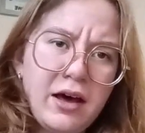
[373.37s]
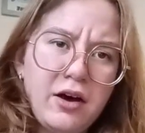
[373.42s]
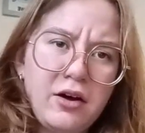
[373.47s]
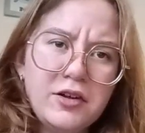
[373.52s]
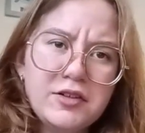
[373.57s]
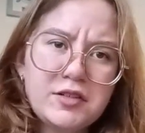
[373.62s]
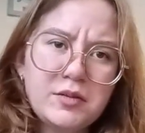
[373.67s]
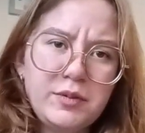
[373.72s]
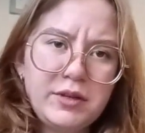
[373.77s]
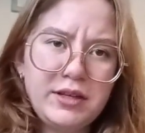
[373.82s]

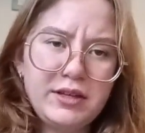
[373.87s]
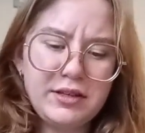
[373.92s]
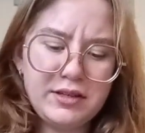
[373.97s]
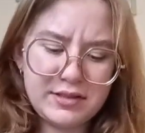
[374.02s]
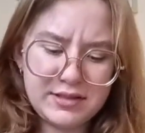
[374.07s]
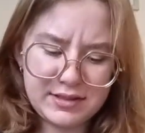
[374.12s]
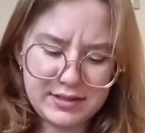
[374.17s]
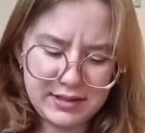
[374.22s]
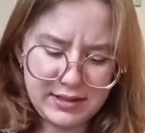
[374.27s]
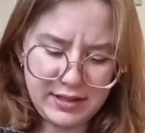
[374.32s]
Also
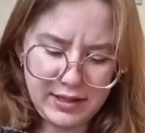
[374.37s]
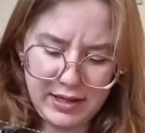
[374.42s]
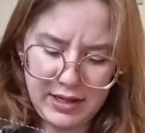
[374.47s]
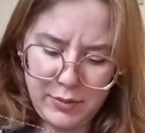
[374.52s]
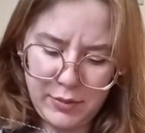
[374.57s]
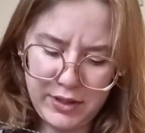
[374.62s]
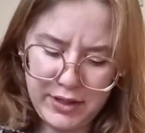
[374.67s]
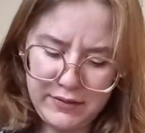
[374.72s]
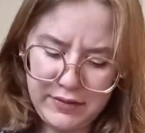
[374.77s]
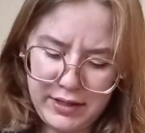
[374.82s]
because
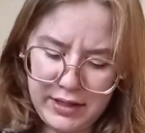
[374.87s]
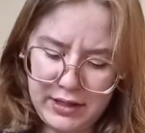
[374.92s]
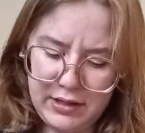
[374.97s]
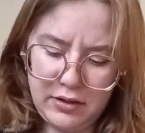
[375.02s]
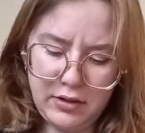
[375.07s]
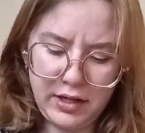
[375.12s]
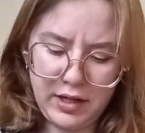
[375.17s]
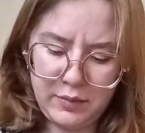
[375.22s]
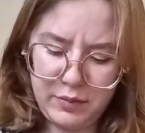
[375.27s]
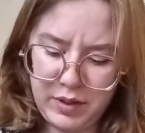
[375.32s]
whenever I
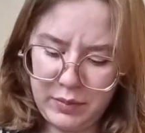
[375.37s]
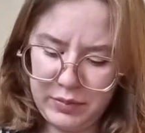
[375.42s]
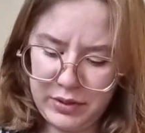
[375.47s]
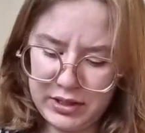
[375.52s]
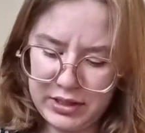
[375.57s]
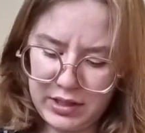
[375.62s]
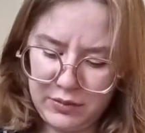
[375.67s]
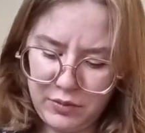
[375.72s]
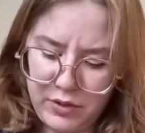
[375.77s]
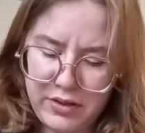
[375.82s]
look at people
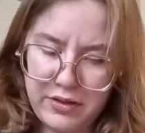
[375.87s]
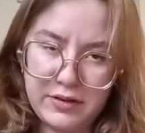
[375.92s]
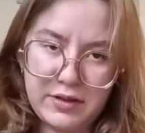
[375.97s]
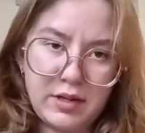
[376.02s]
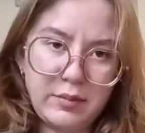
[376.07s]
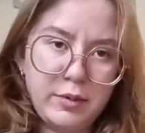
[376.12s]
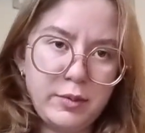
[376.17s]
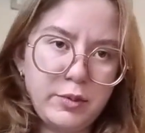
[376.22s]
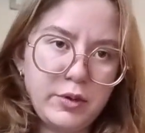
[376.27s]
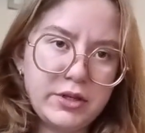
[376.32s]
knit with
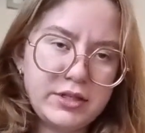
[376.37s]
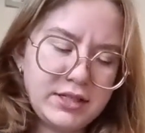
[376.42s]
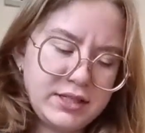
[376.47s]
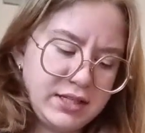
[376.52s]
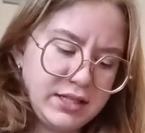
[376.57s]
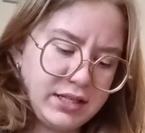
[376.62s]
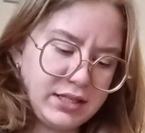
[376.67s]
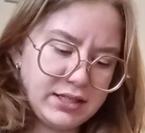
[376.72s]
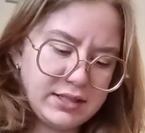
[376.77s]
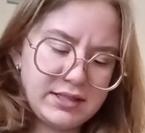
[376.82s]
double pointed
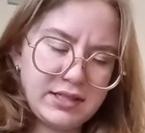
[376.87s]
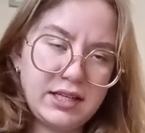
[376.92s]
needles,